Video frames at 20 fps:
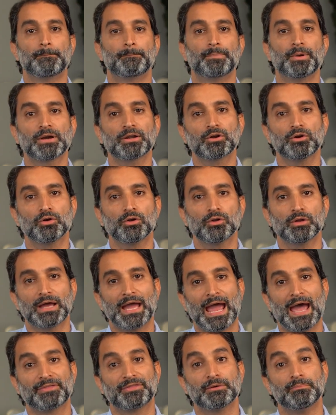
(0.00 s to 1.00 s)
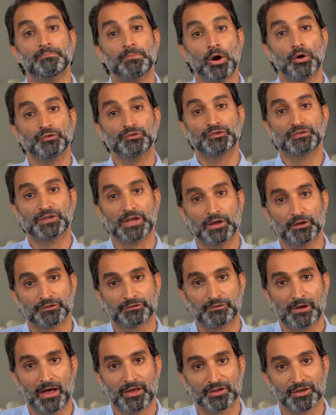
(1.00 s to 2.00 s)
Brickell had the most sales
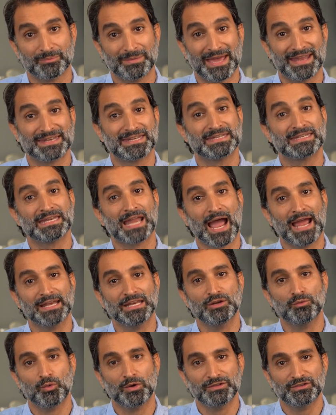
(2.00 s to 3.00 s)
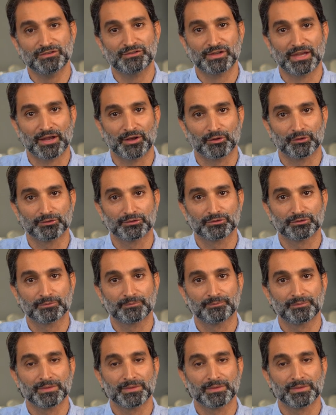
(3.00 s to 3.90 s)
volume at 91 sales.